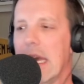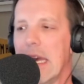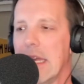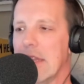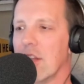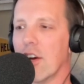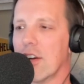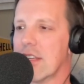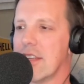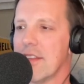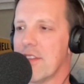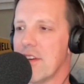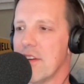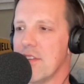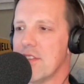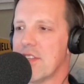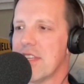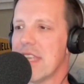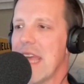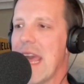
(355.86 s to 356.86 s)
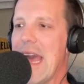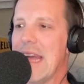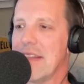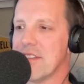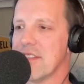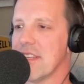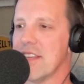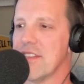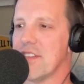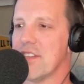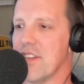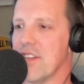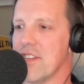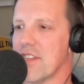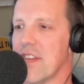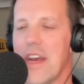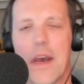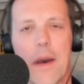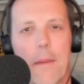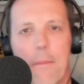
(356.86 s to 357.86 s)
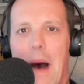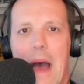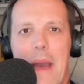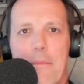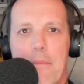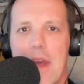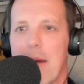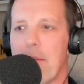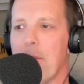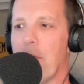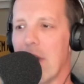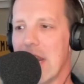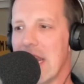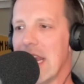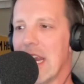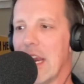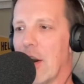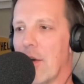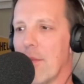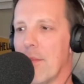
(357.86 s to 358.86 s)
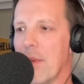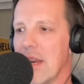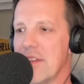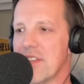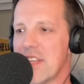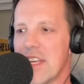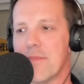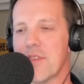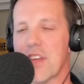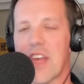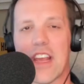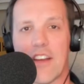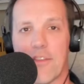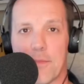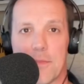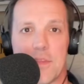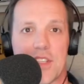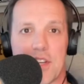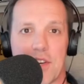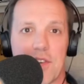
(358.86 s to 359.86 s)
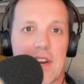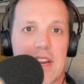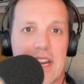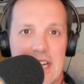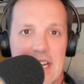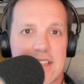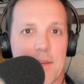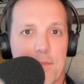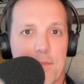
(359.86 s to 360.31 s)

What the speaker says: and looked at those stats. That's just my memory here. But it seems like if Missouri gets